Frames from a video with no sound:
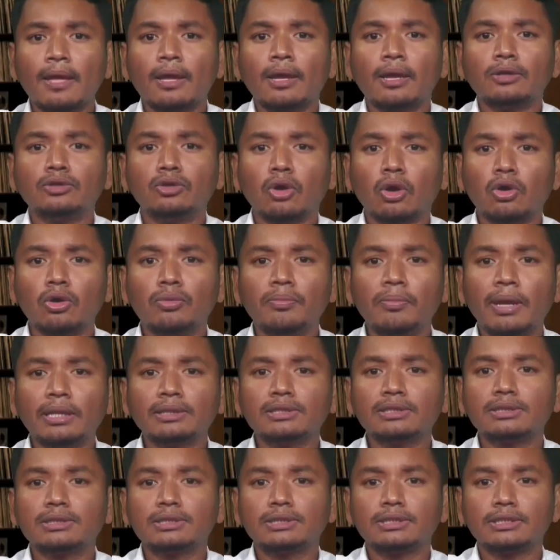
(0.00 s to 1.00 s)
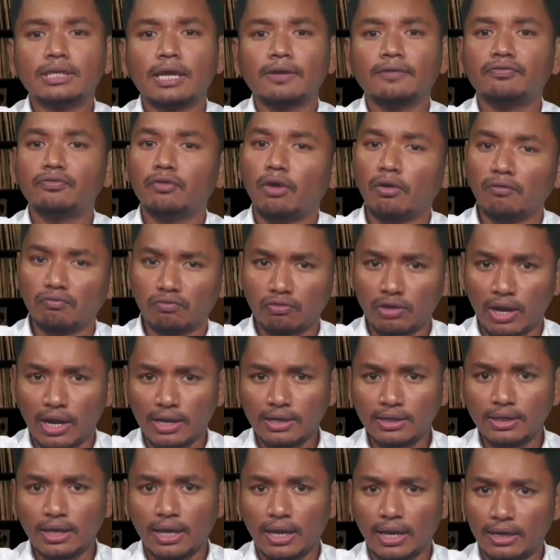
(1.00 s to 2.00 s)
documents safe
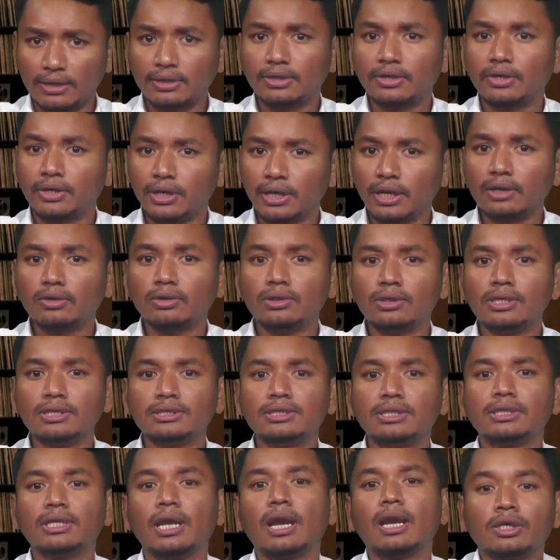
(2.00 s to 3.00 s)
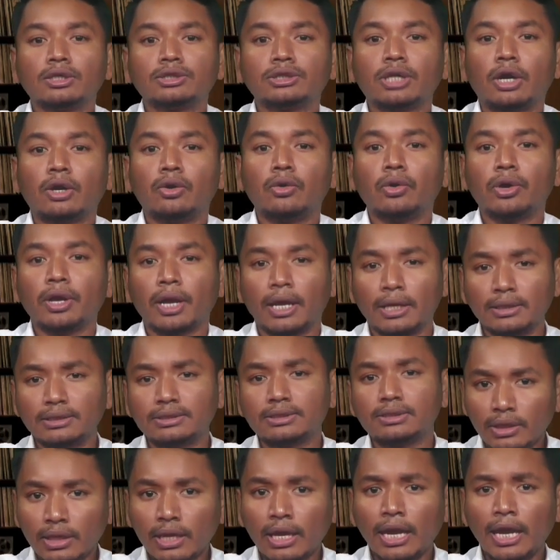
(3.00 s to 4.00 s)
offline, and create digital
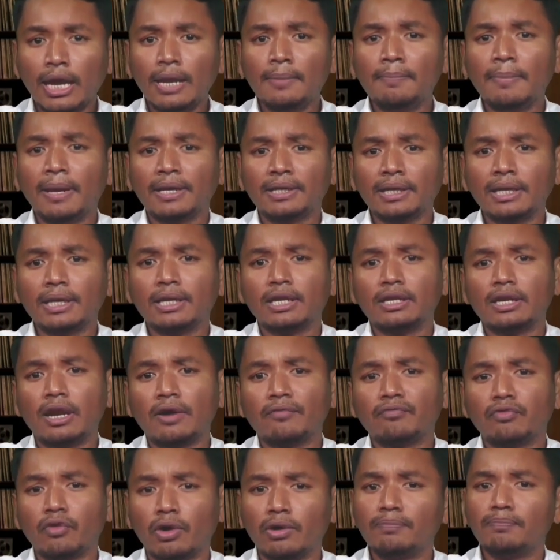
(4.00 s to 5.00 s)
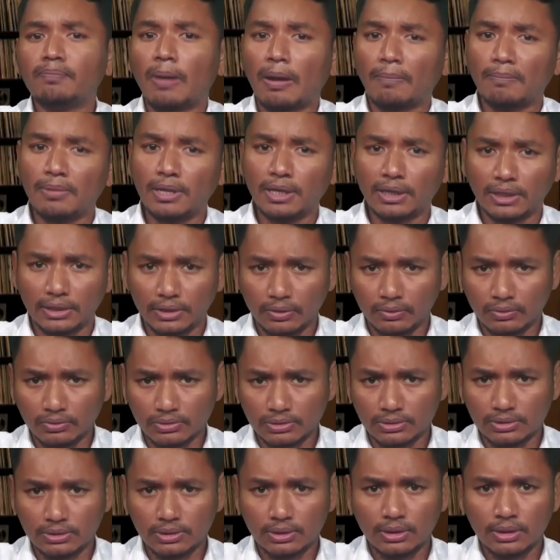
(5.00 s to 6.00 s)
surrogates and metadata for public
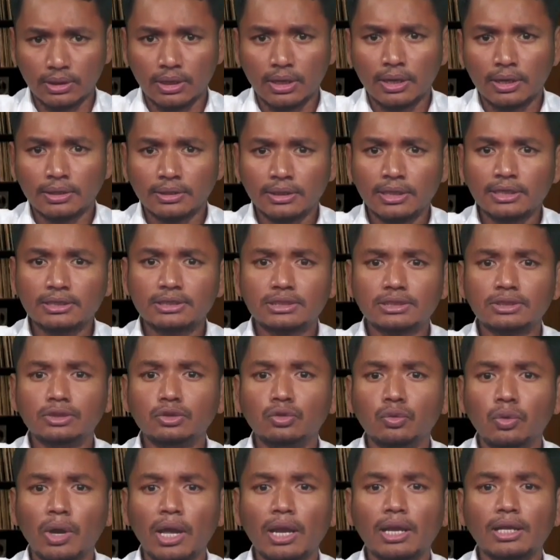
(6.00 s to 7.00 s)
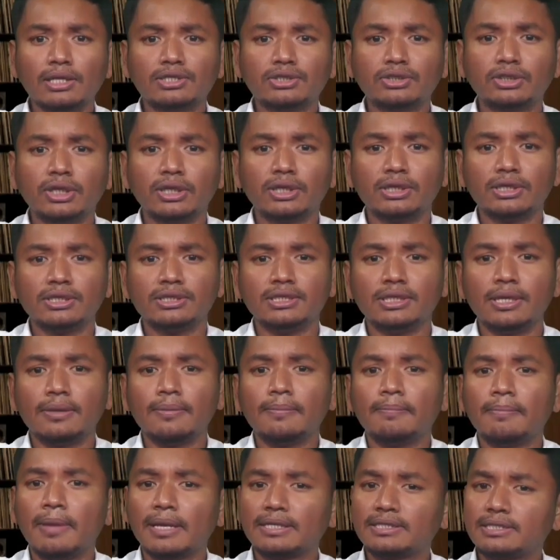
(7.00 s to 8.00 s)
use. This dual strategy
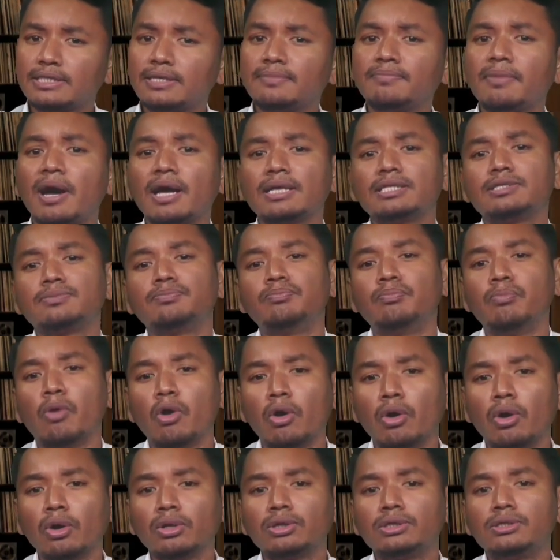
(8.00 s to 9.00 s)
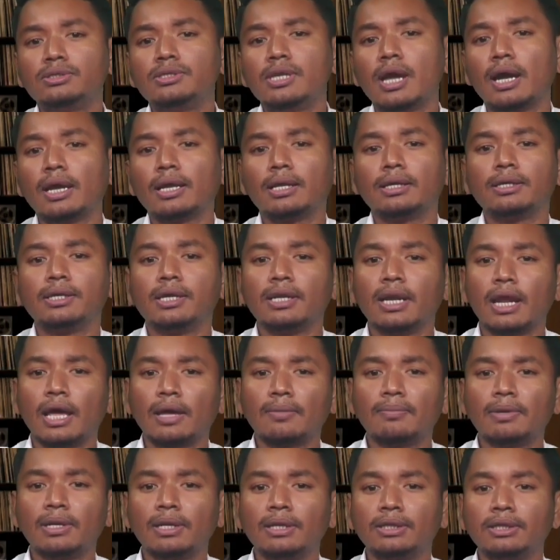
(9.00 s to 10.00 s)
maximizes both the
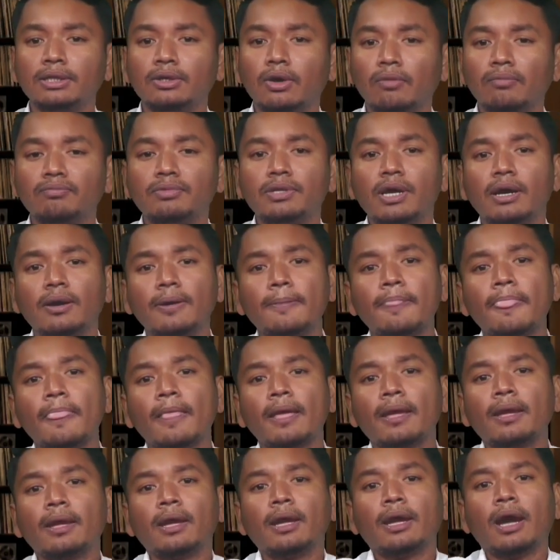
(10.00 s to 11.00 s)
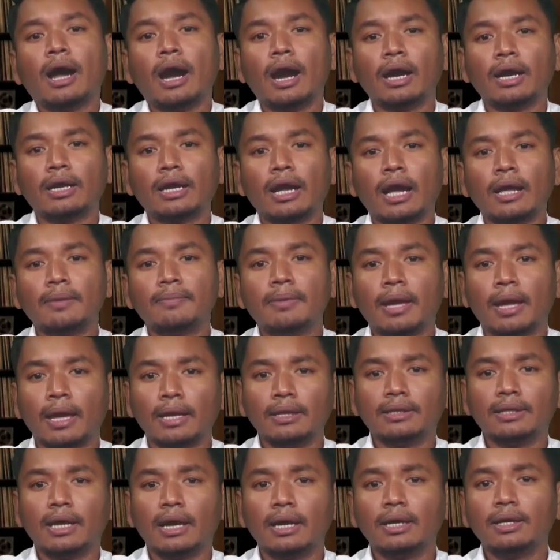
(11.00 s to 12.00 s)
reliability of the archive
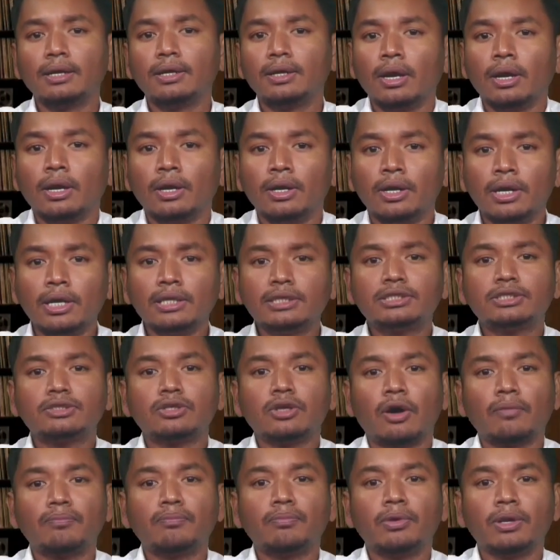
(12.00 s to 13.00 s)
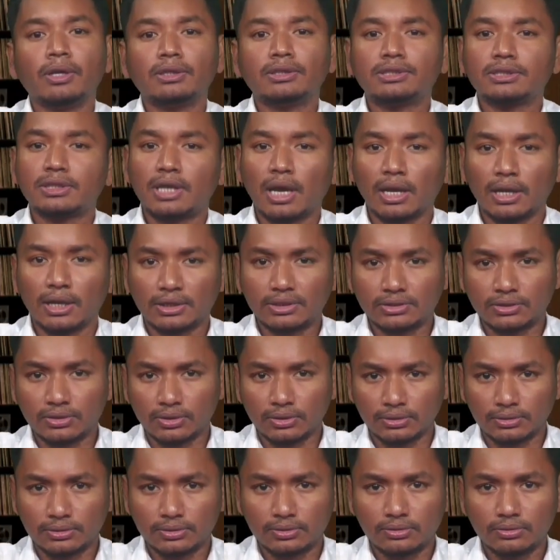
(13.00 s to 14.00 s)
and the reach of its
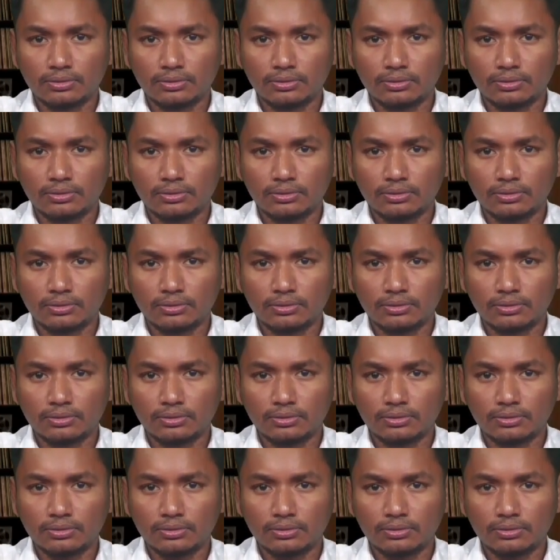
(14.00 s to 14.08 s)
collections.